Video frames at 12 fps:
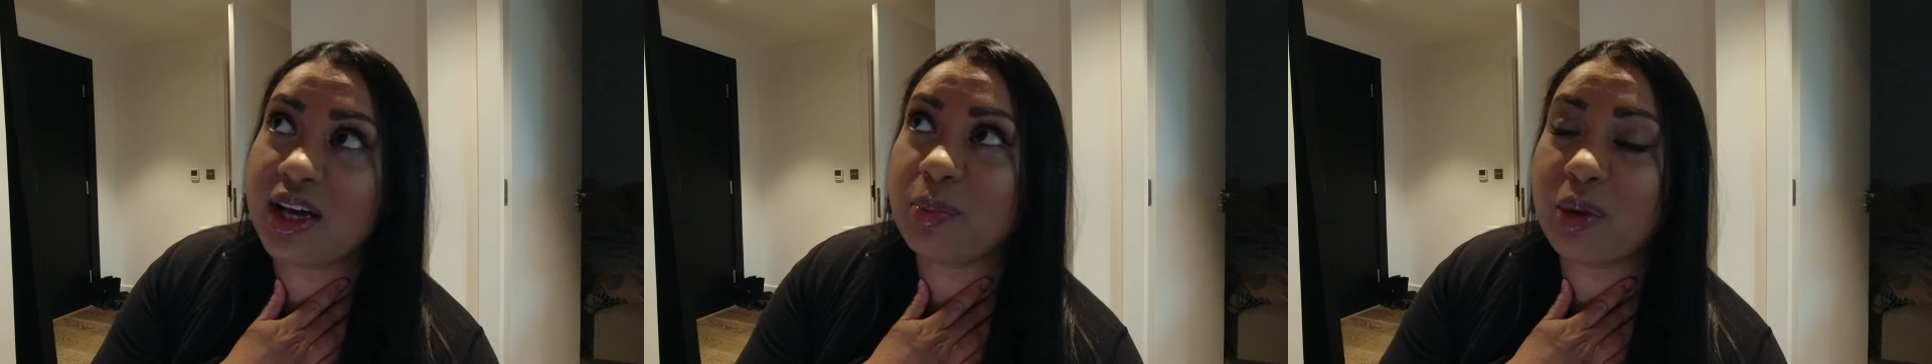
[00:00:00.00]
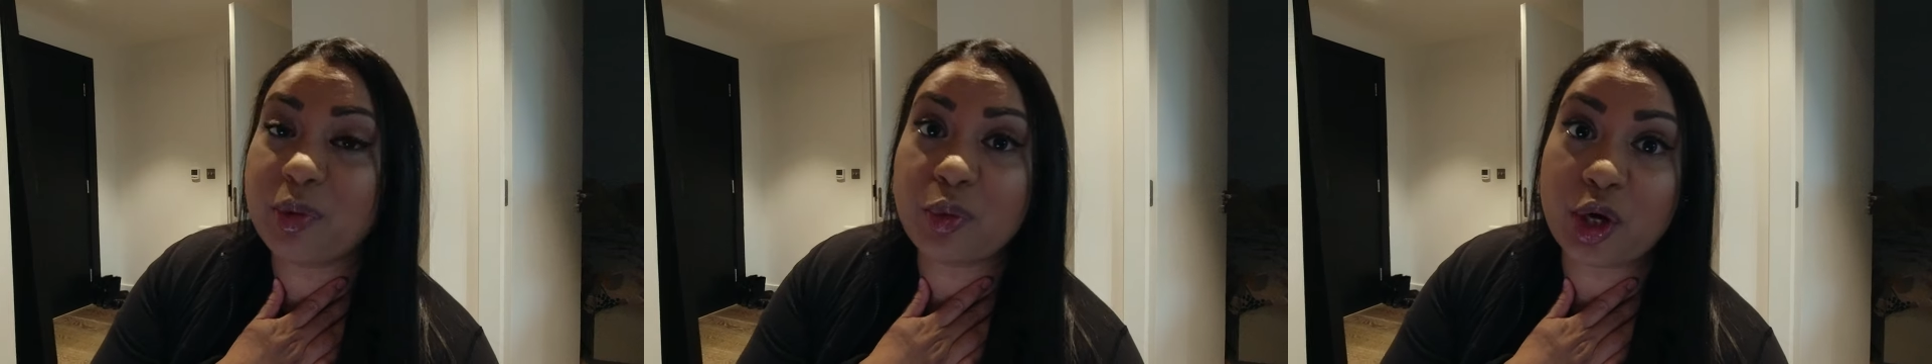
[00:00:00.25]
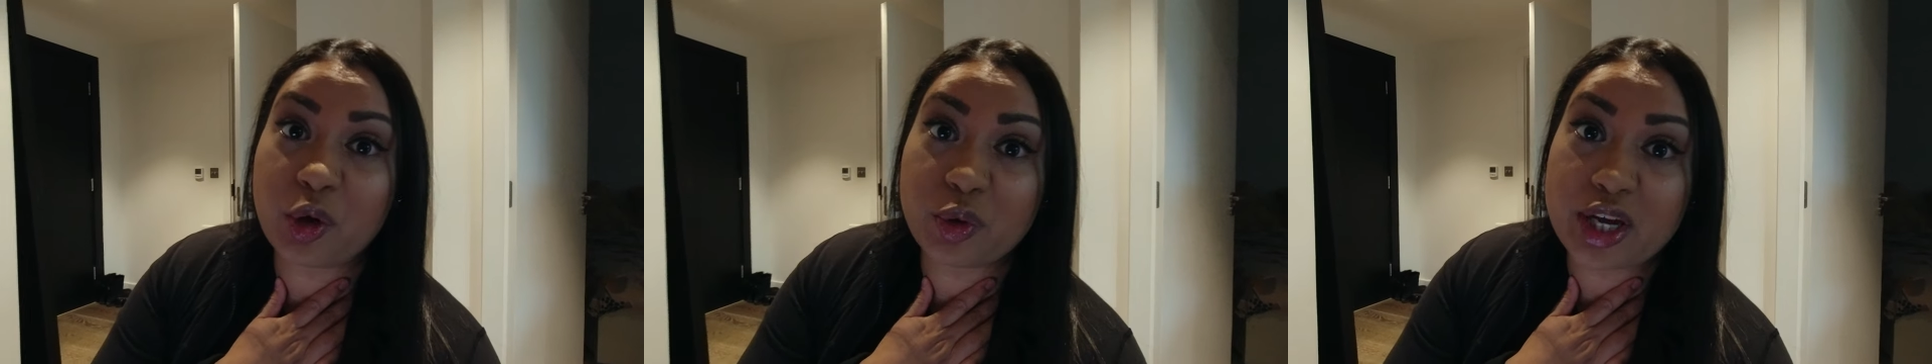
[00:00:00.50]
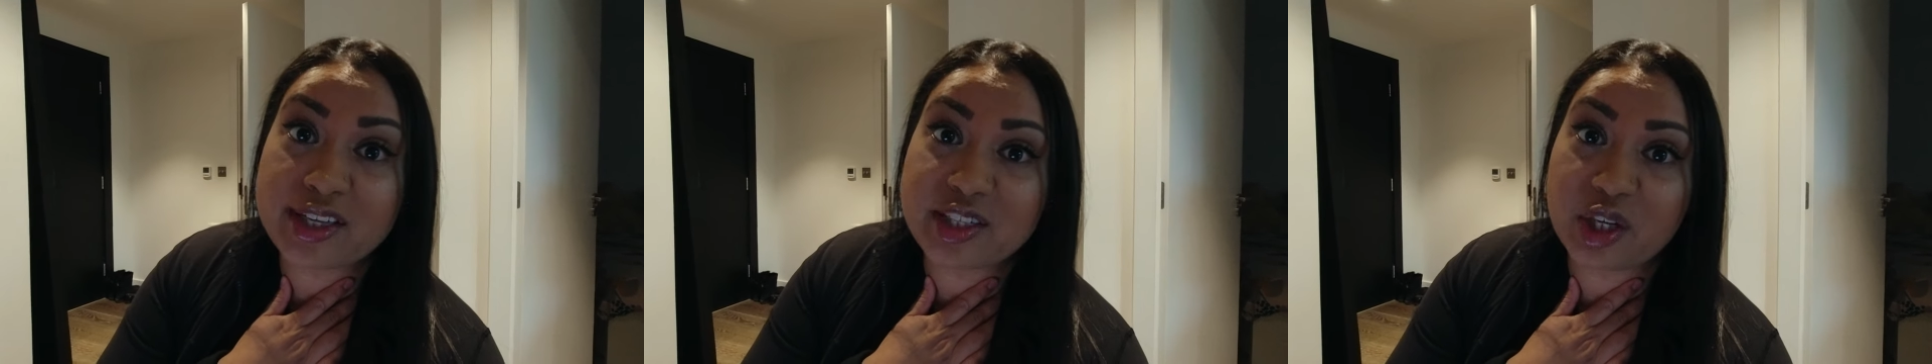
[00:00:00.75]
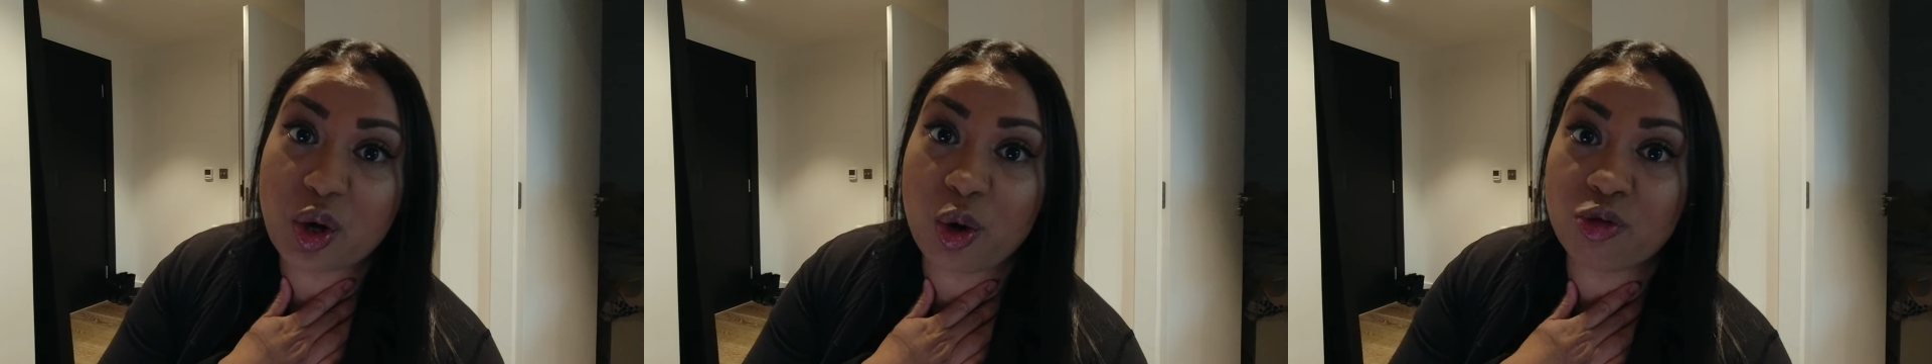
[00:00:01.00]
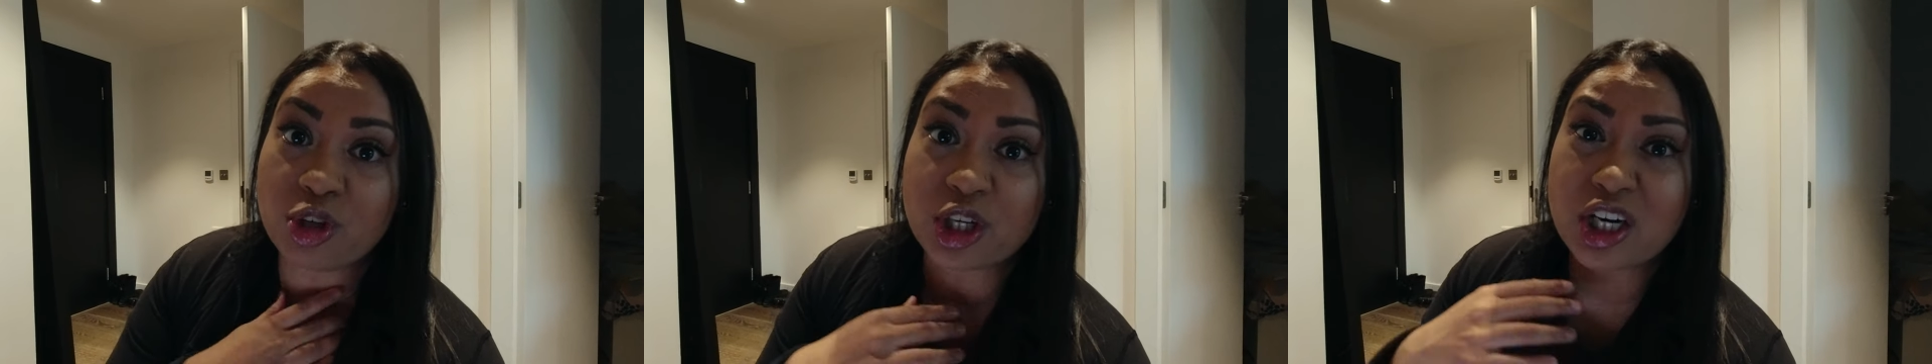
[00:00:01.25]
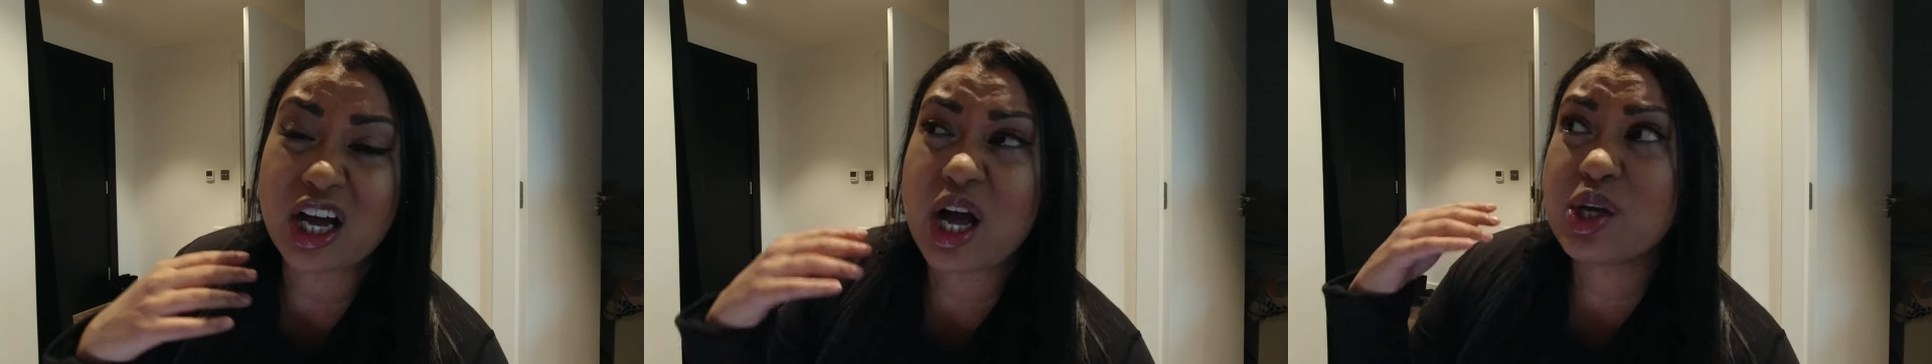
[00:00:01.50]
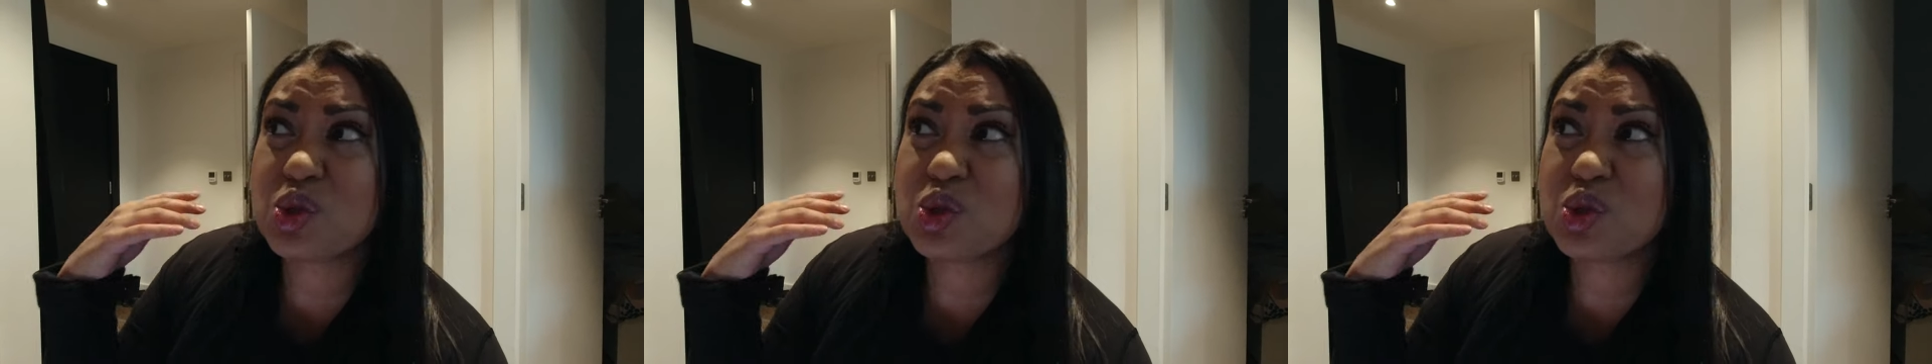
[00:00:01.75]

like people went crazy over